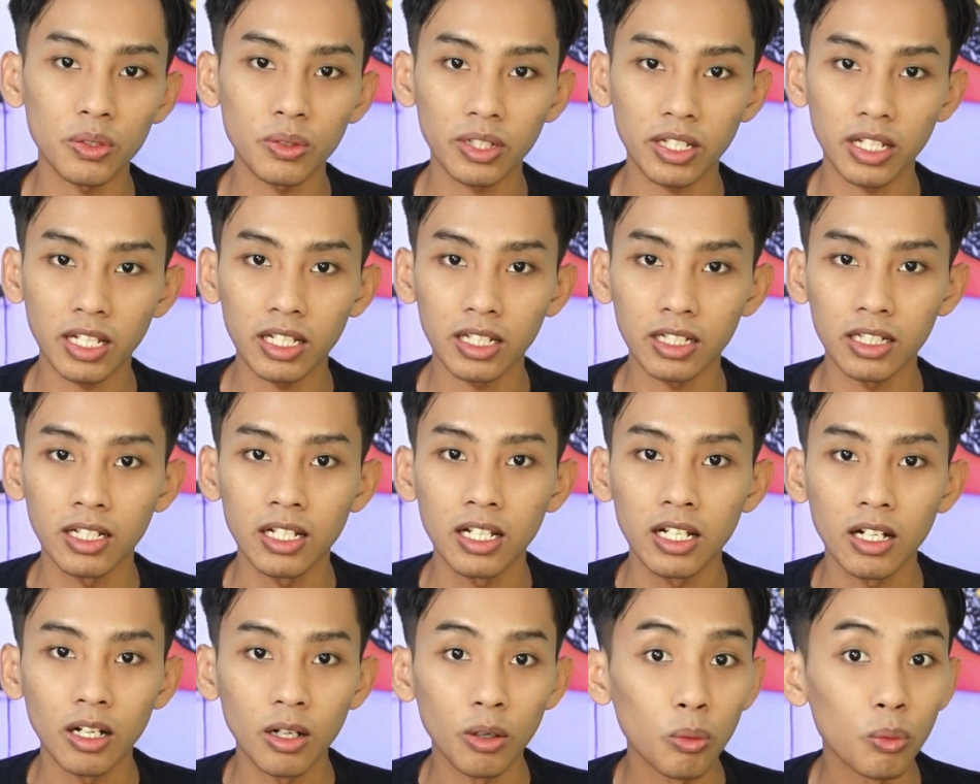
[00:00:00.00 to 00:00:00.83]
you can
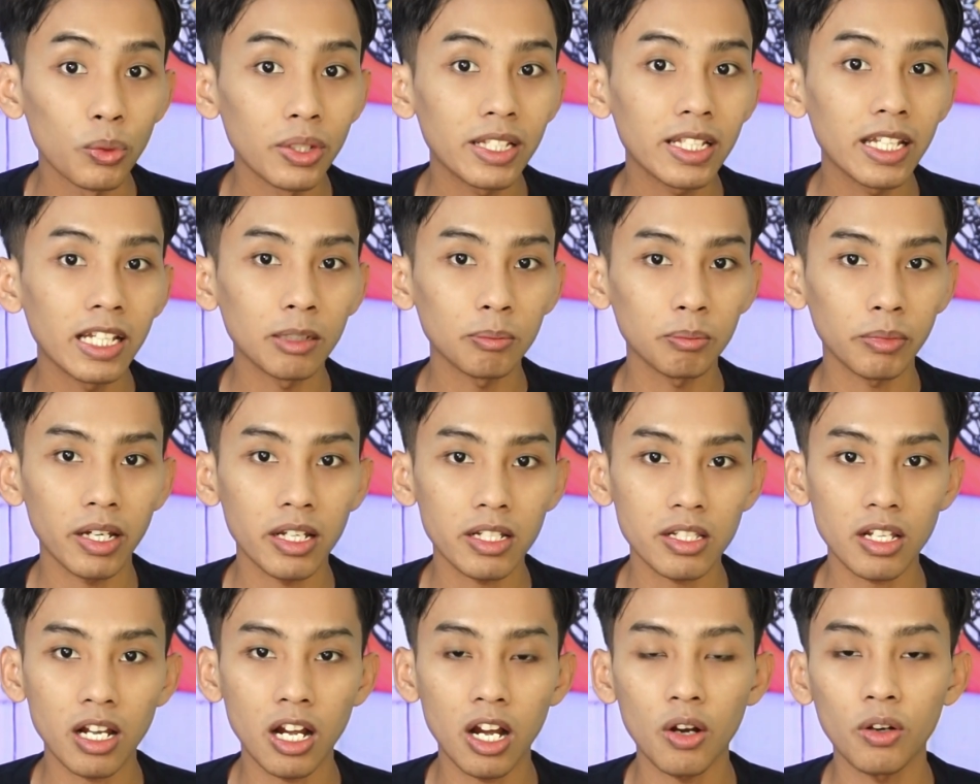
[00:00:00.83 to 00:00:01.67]
we can
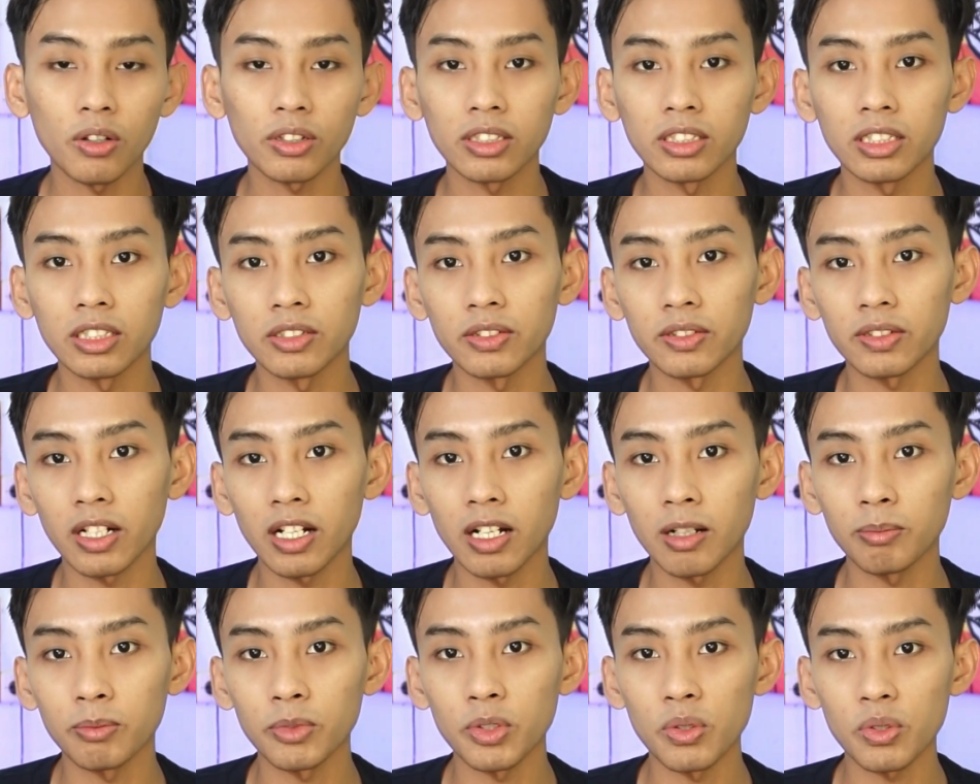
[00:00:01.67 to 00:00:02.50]
max out the
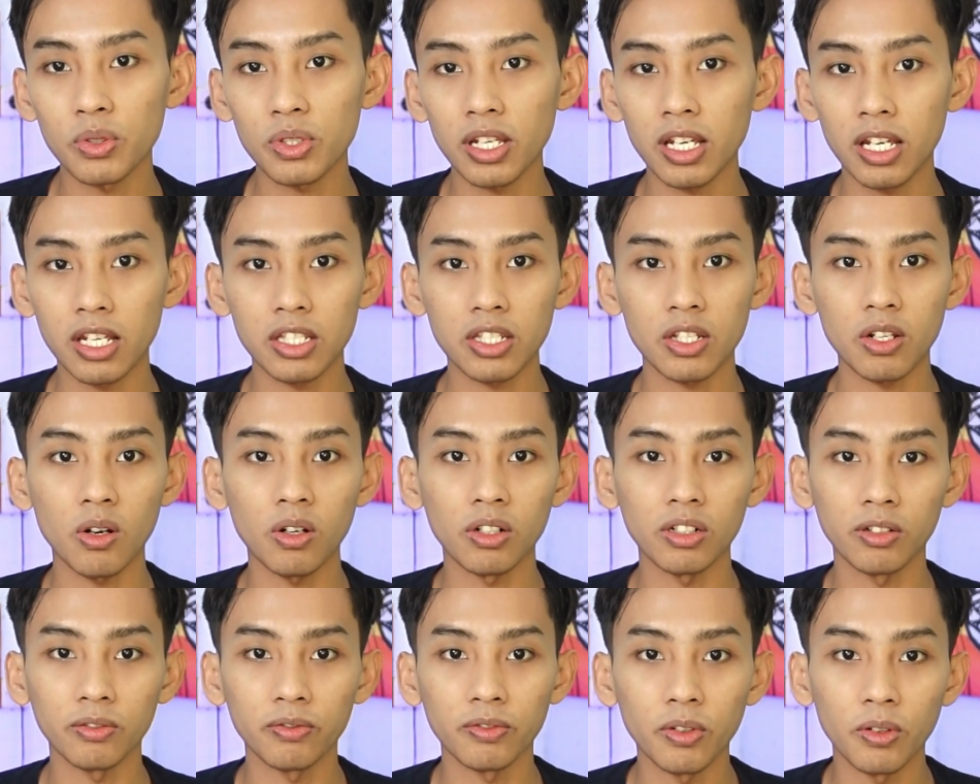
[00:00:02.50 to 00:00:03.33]
RAM usage
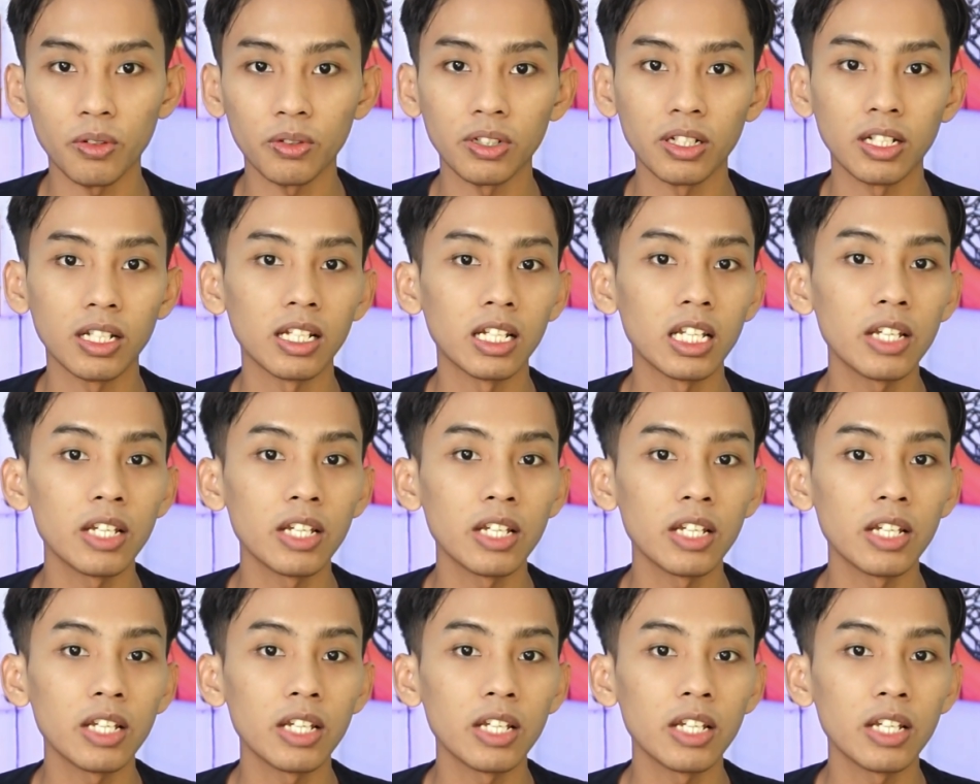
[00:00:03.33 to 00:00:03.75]
on the phone.